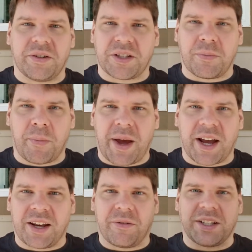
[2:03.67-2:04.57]
It's on my
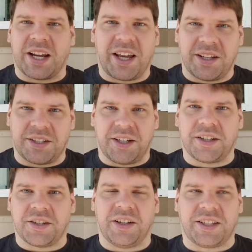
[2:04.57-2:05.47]
back anyways, I can't see
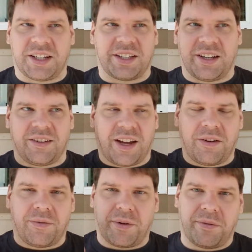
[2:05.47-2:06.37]
it. It's like the
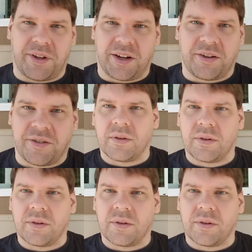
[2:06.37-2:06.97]
headphone thing.